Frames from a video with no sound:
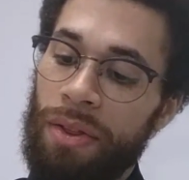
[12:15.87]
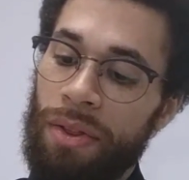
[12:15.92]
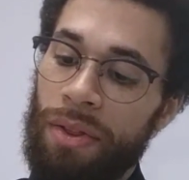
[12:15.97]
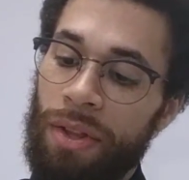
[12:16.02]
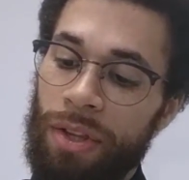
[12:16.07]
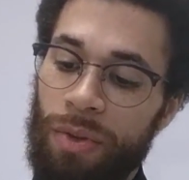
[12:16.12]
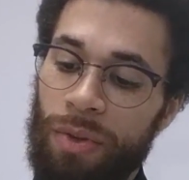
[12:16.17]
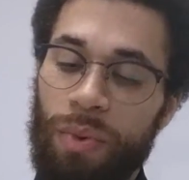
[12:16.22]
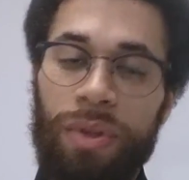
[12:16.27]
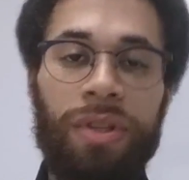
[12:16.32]

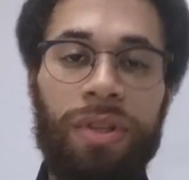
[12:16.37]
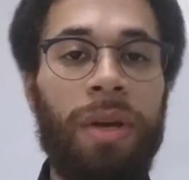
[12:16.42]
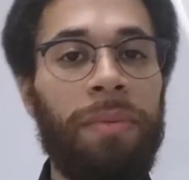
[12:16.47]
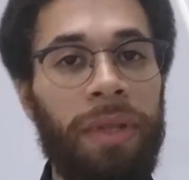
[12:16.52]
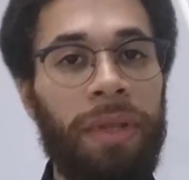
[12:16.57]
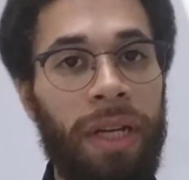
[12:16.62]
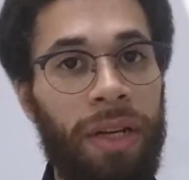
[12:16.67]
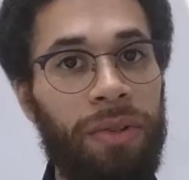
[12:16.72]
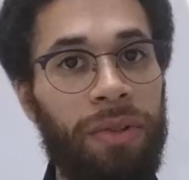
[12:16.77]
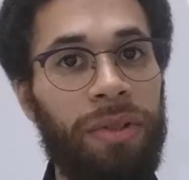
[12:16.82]
this was
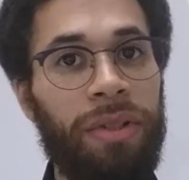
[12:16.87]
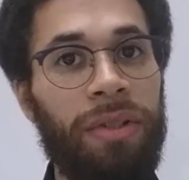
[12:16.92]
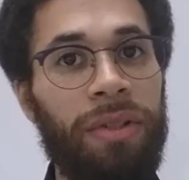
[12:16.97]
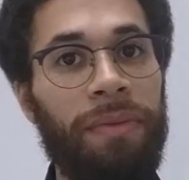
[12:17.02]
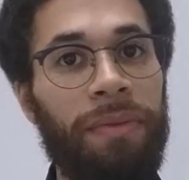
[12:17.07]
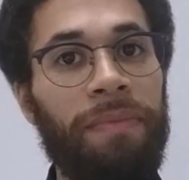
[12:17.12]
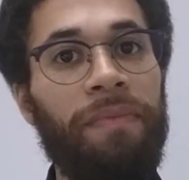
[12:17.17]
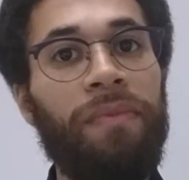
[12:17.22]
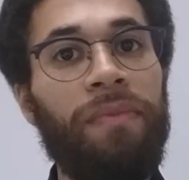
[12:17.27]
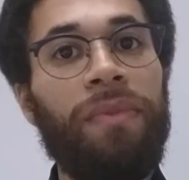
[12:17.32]
something else
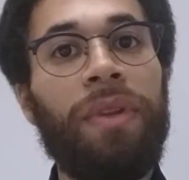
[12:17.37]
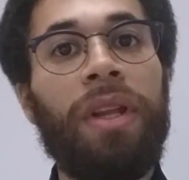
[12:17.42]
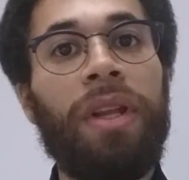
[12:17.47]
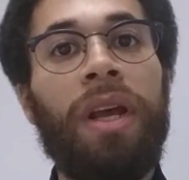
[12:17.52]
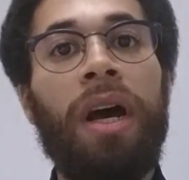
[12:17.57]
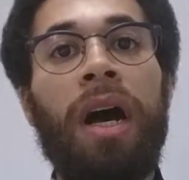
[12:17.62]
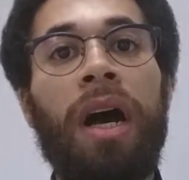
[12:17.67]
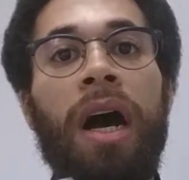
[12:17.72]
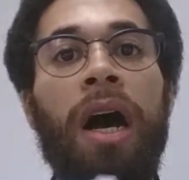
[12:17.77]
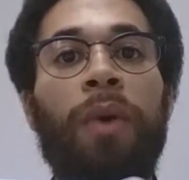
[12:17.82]

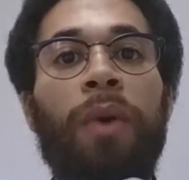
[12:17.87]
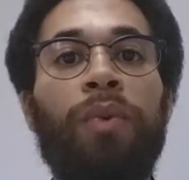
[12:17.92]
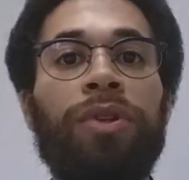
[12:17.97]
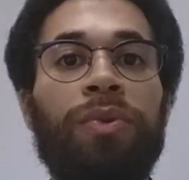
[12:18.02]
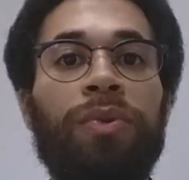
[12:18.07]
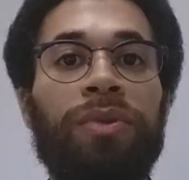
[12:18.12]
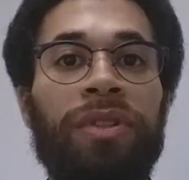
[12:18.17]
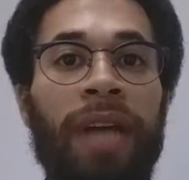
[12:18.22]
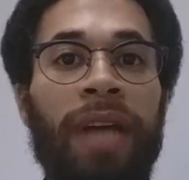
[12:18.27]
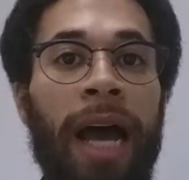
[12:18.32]

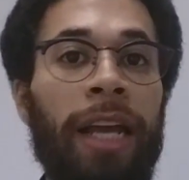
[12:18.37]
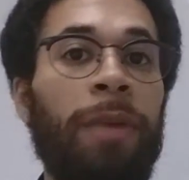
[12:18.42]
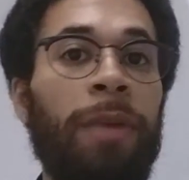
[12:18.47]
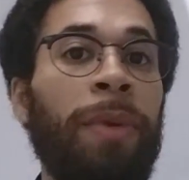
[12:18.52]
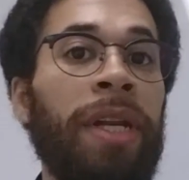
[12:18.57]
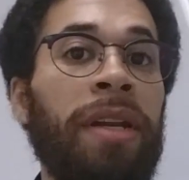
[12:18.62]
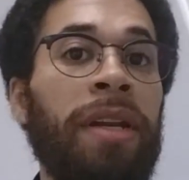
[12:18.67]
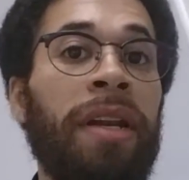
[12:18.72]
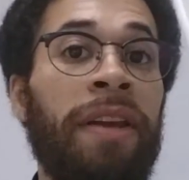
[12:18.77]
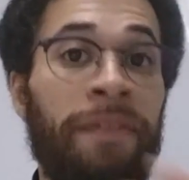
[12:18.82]
which was
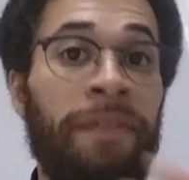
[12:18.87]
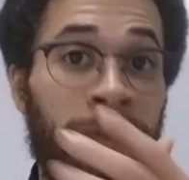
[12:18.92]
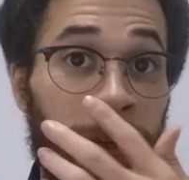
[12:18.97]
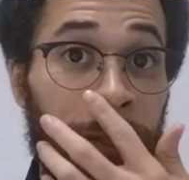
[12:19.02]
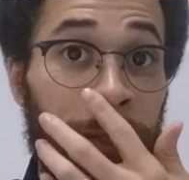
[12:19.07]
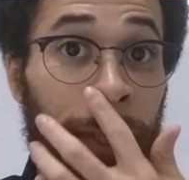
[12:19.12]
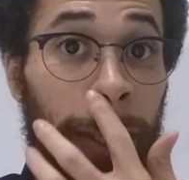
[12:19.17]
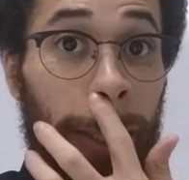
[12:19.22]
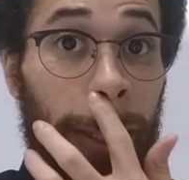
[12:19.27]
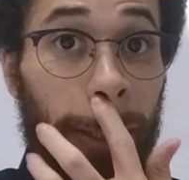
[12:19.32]
documented in
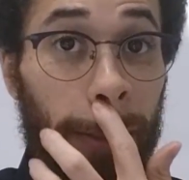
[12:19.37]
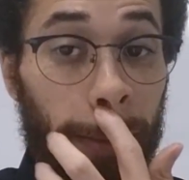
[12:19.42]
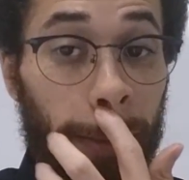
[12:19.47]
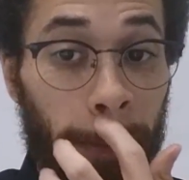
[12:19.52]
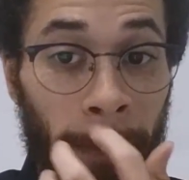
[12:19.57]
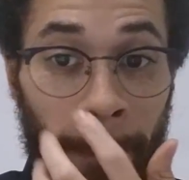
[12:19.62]
Virginia